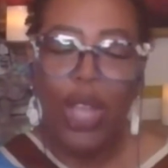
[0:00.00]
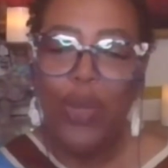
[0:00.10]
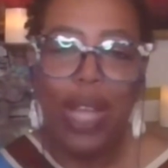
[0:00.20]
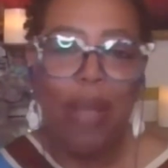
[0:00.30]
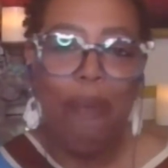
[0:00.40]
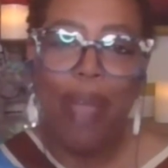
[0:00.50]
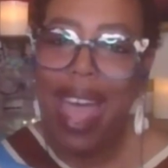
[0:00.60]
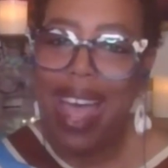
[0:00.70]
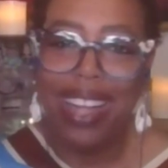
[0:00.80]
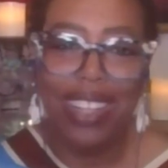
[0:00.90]
Are you
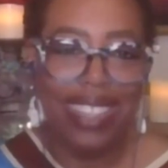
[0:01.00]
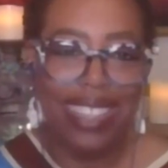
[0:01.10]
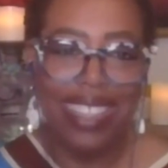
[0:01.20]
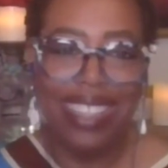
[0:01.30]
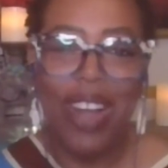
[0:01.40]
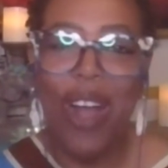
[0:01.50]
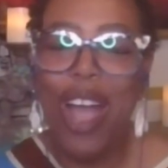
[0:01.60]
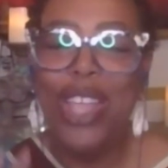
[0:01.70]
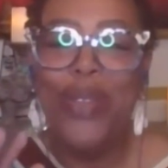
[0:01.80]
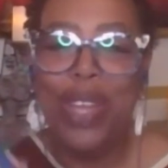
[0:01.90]
compelled?
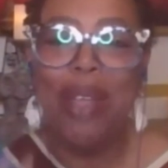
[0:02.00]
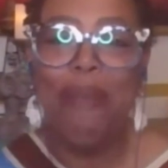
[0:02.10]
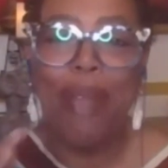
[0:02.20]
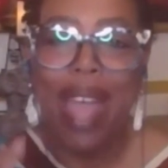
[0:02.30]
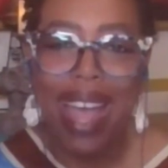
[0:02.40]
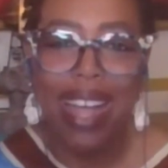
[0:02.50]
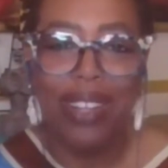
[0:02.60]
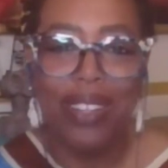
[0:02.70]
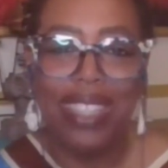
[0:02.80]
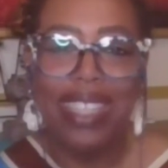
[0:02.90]
Are you
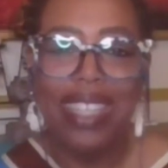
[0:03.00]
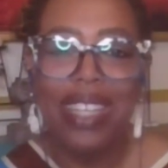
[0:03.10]
compelled